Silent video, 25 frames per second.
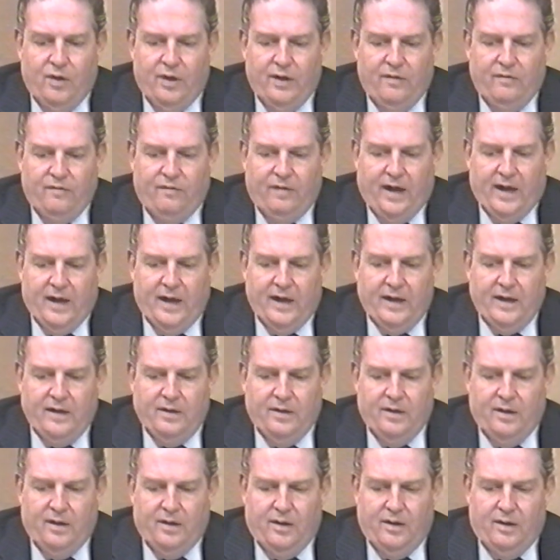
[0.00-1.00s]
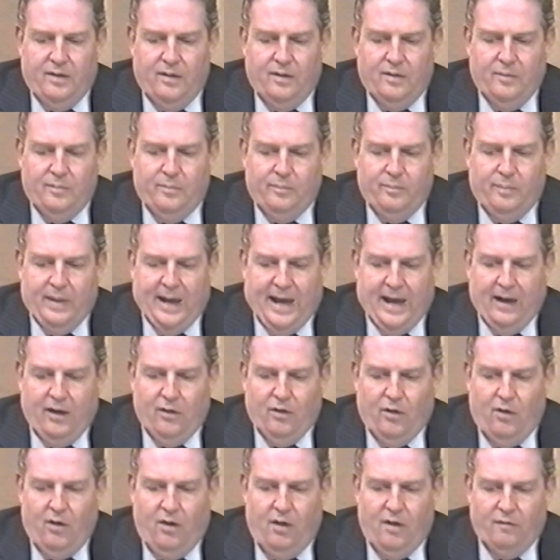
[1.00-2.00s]
if I back
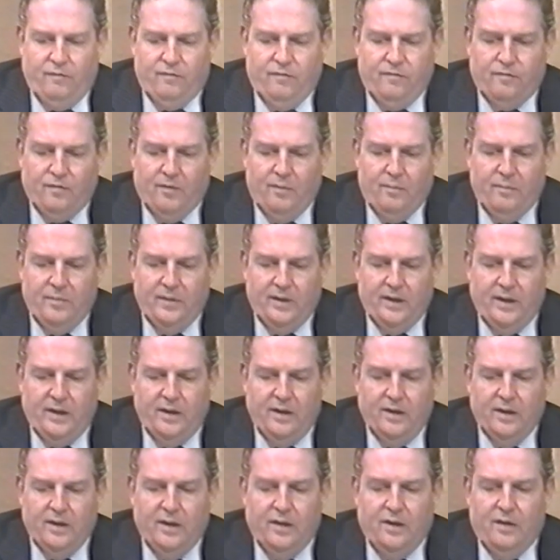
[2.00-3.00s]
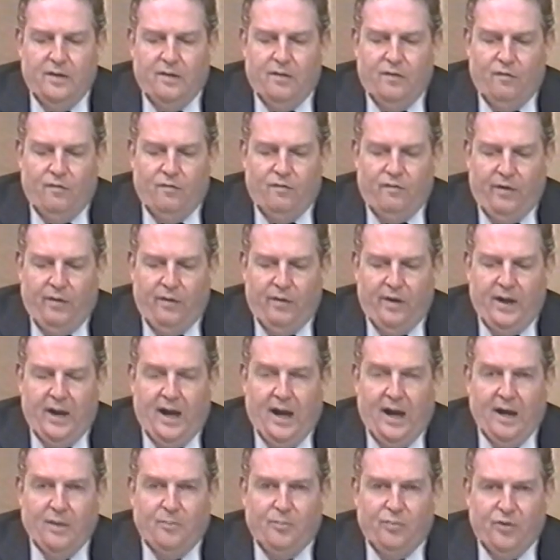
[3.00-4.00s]
off from the very
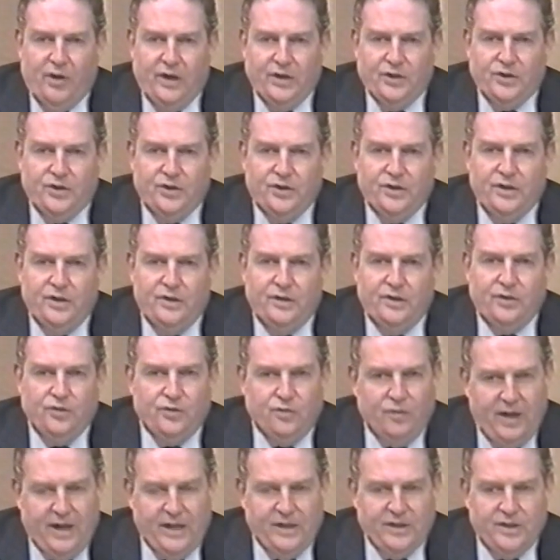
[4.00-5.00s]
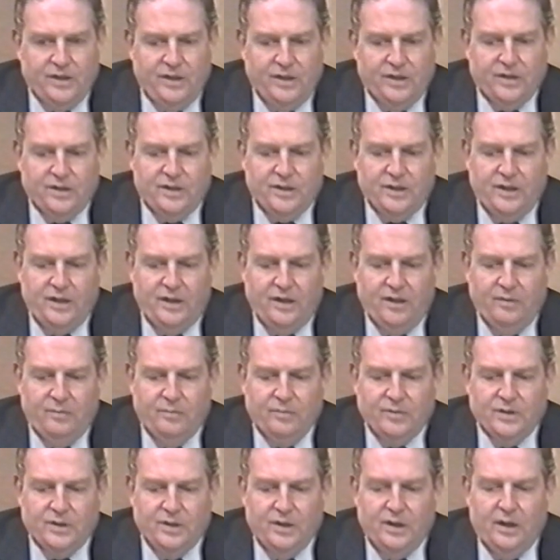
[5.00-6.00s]
high pressures in the transient
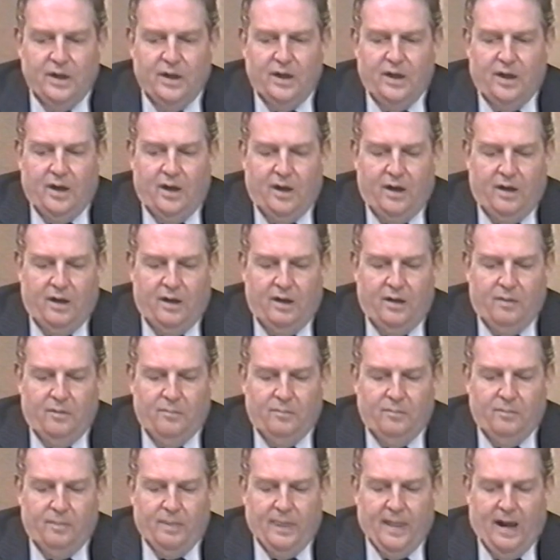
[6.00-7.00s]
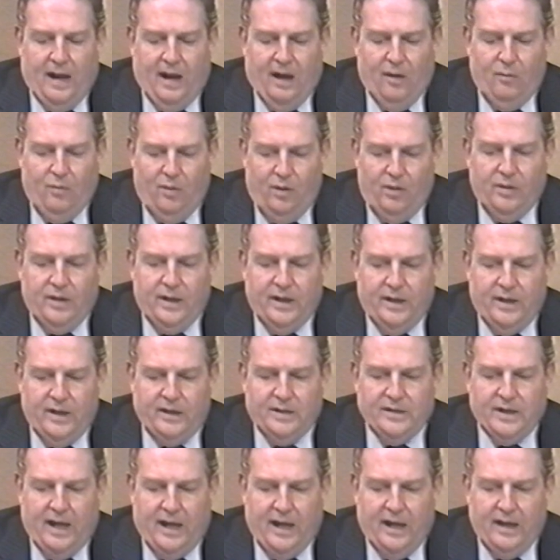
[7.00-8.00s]
schemes, I will get
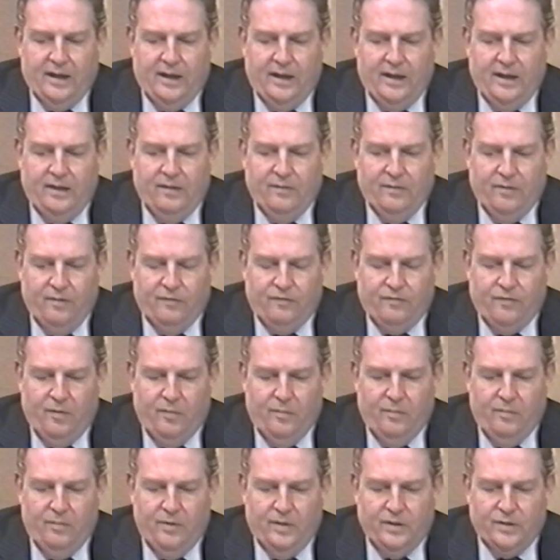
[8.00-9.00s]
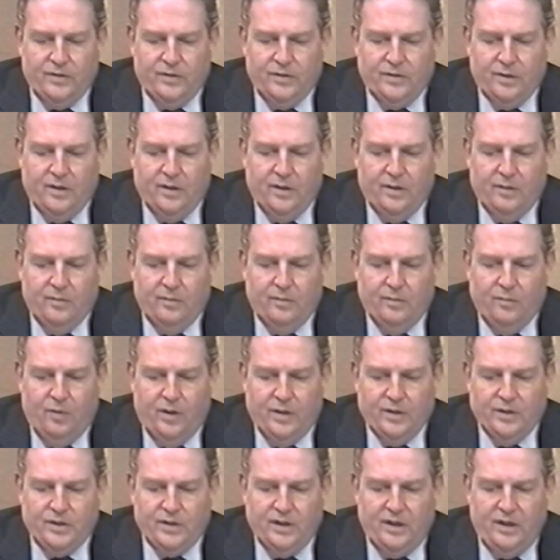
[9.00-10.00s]
exactly from this
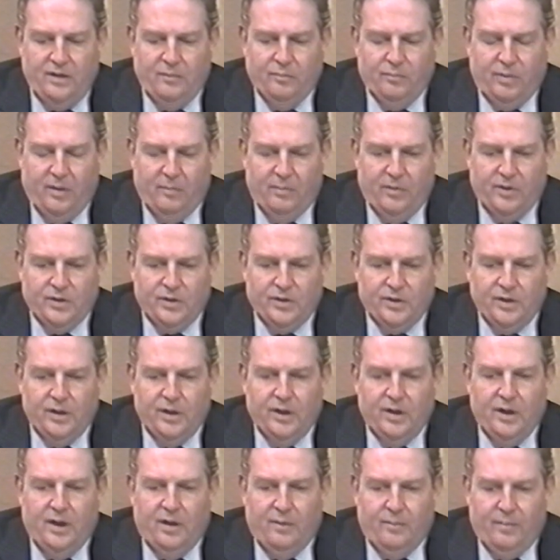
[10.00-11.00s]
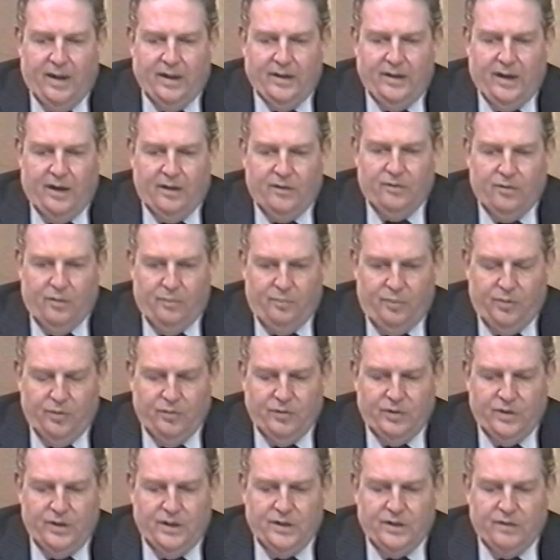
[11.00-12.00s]
one scheme published by Dr.
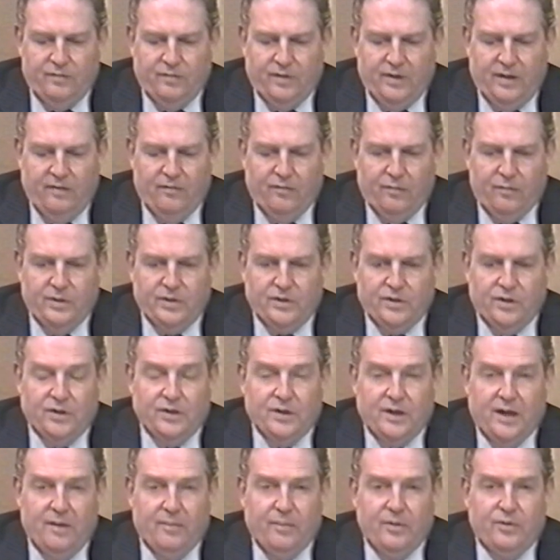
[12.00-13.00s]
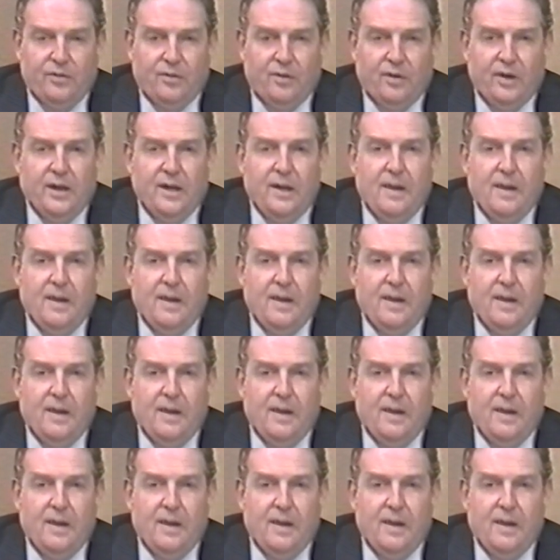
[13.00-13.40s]
Aprouzis of the Naval Research Laboratory,